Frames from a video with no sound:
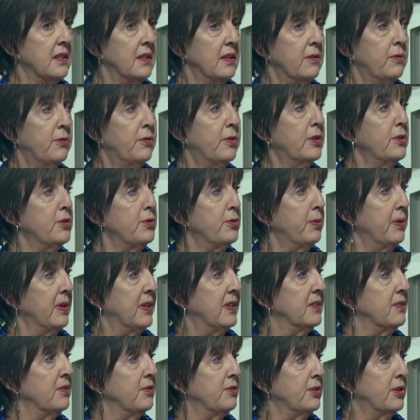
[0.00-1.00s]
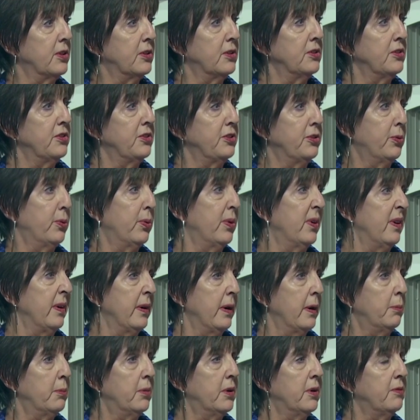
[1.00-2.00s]
In the first round of surge, there were a
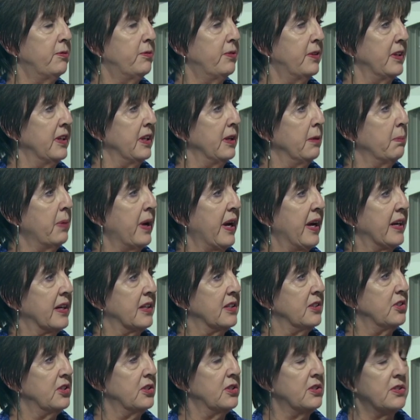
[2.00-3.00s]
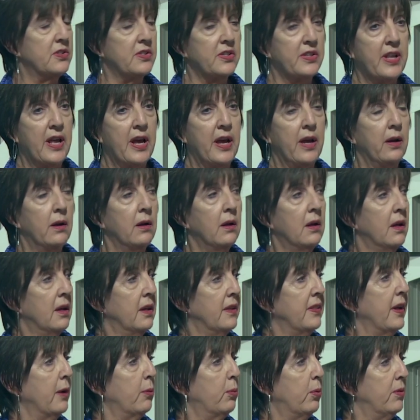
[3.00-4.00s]
number of funding packages that,
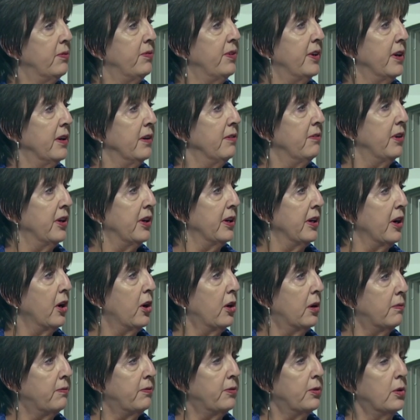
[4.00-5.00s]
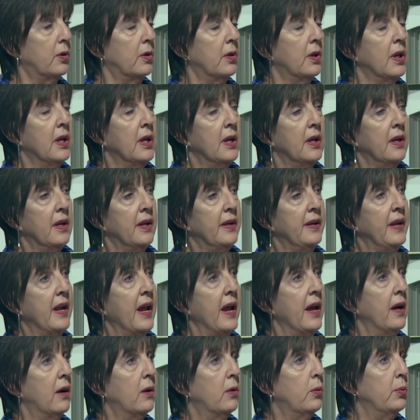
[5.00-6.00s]
that were very, very helpful.
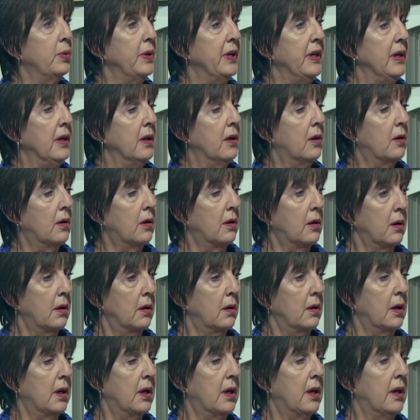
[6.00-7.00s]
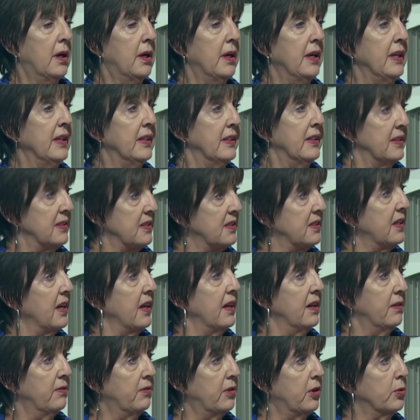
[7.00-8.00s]
Now we are uh, in the state
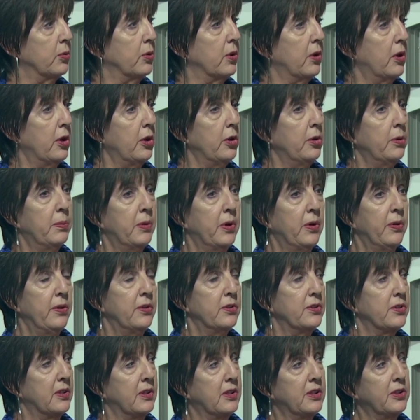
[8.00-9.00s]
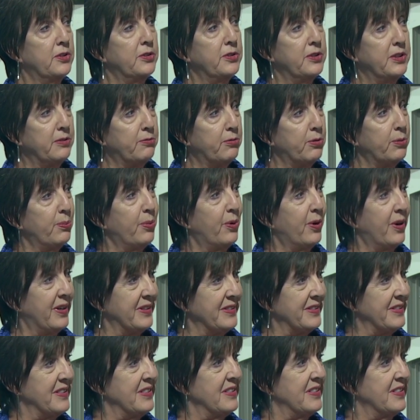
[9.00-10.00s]
of Oklahoma. There's a little different
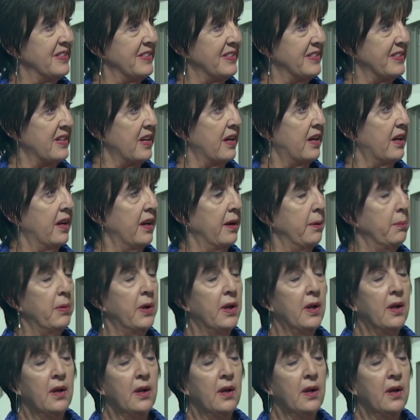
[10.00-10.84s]
process this time